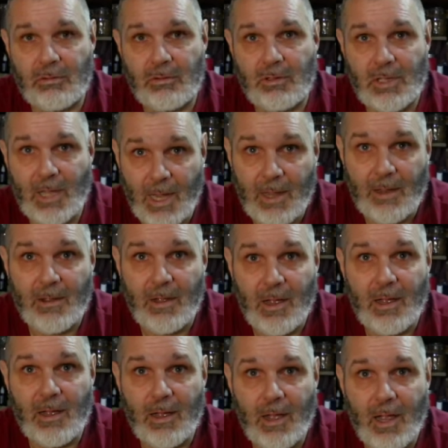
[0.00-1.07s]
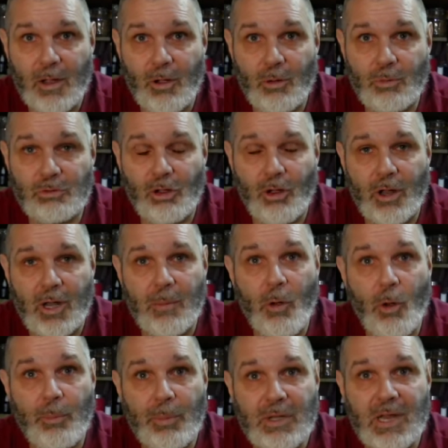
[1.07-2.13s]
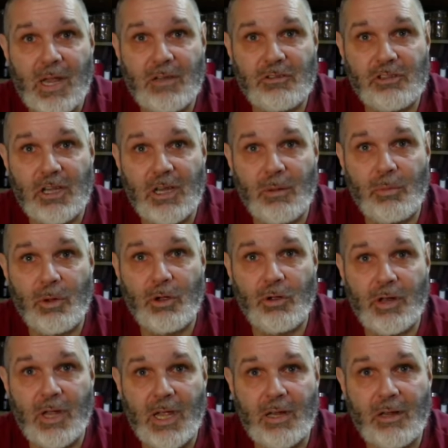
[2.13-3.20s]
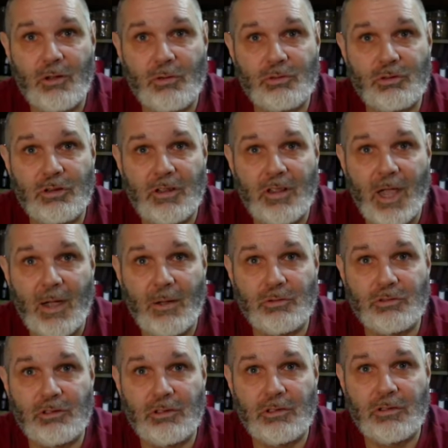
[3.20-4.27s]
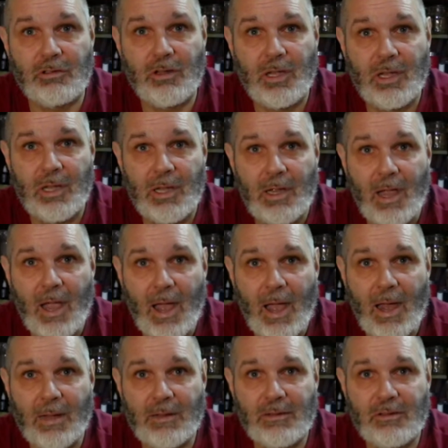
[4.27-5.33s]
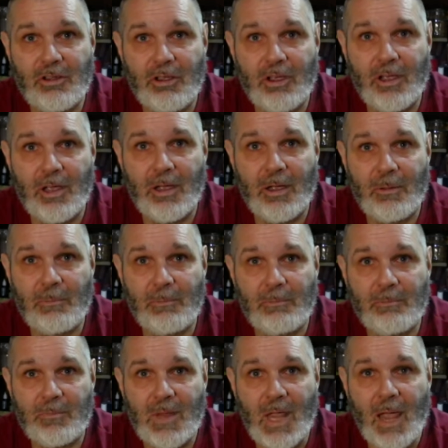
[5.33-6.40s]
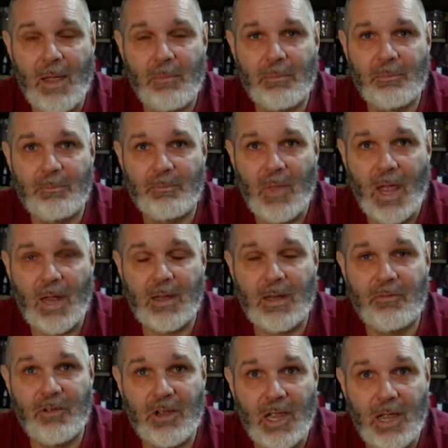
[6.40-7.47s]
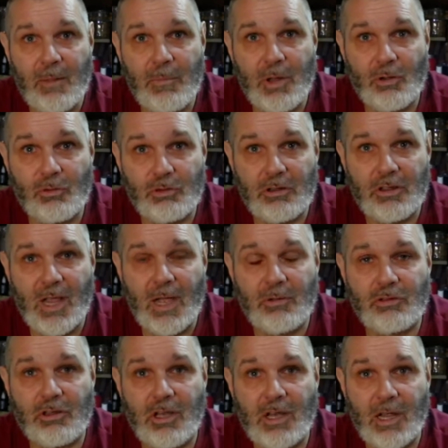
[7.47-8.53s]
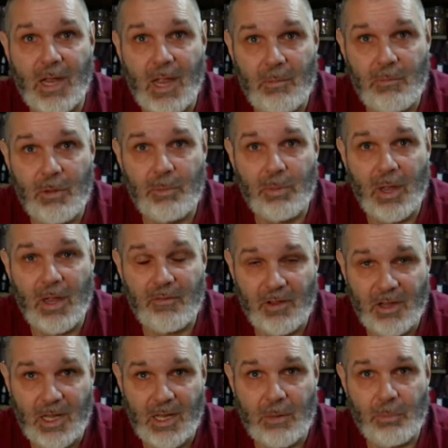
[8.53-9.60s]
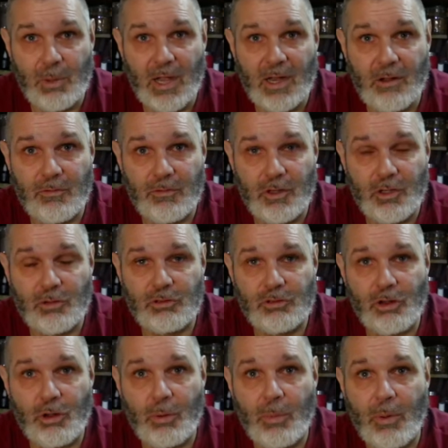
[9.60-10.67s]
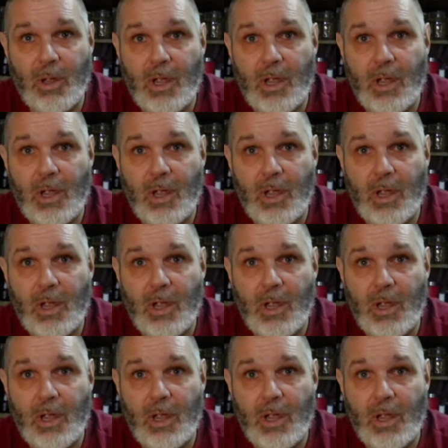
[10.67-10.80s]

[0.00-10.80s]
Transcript: yeah, I hope so. And I'm hoping next year we're going to hit the 100,000. And uh, yeah, and if I get the 100,000 and I get me, if I get a plaque off YouTube,